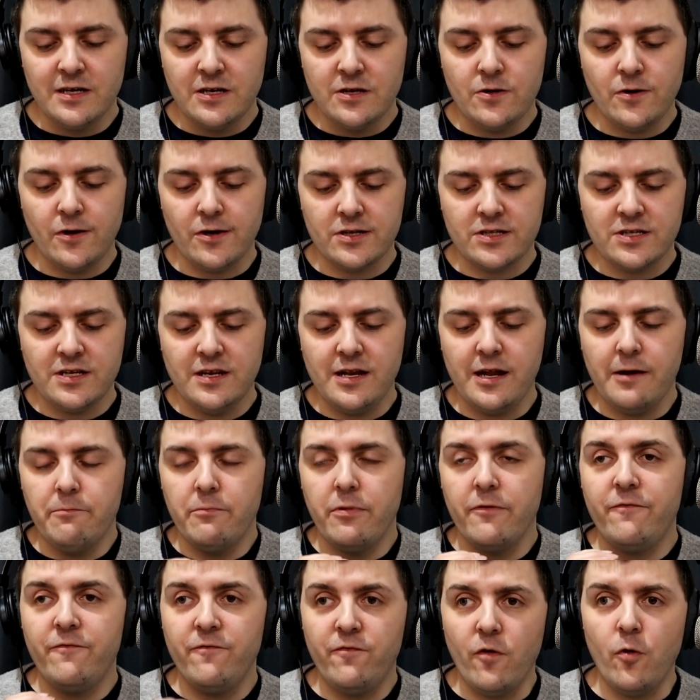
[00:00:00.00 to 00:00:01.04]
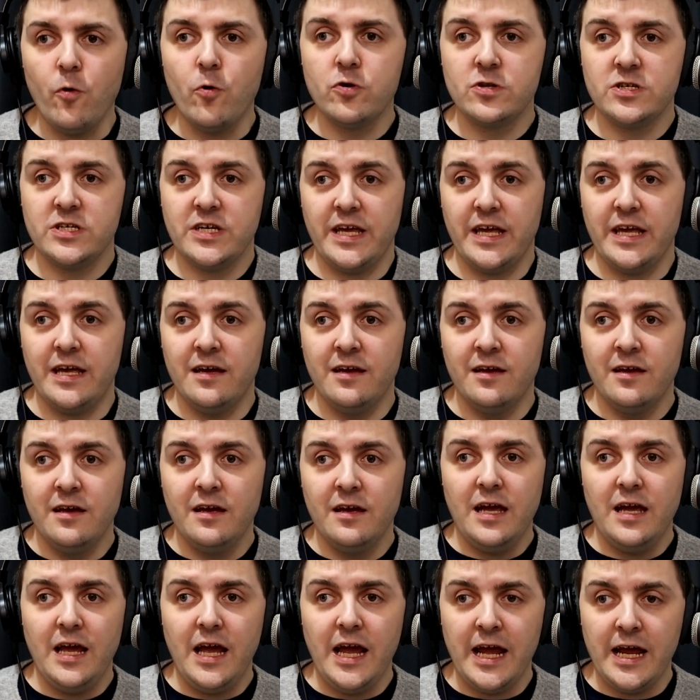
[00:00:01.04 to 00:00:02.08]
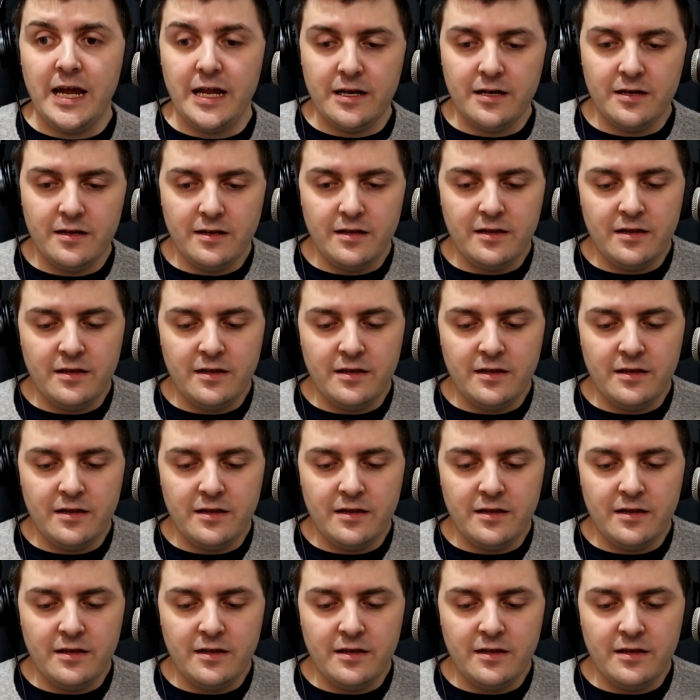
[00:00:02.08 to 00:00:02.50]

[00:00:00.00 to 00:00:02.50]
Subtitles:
got to number 40 in